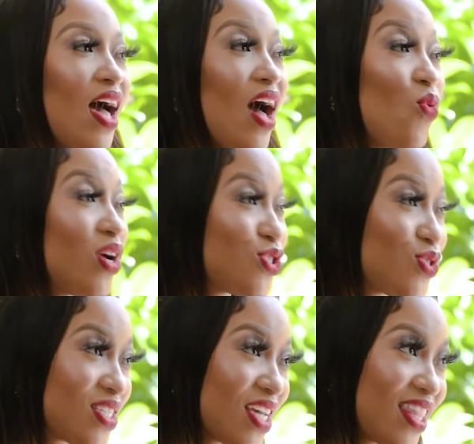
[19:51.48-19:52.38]
I want
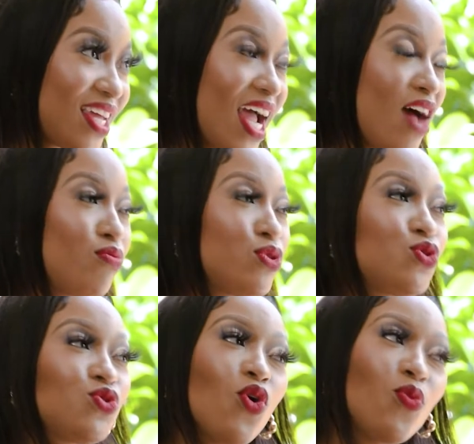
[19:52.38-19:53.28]
to say that I'm
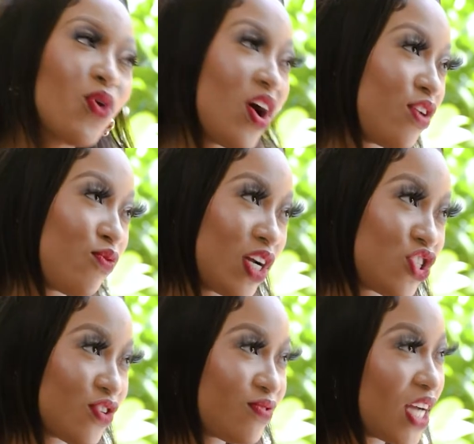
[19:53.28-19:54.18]
so proud of
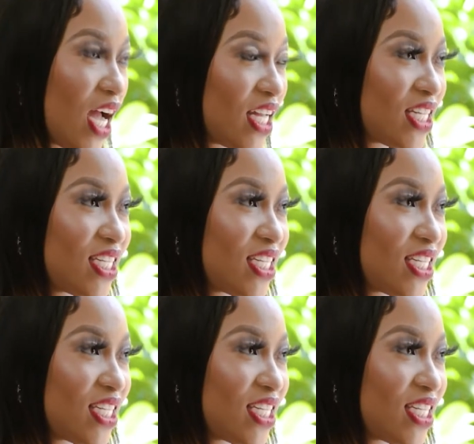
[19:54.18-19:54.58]
what you've done.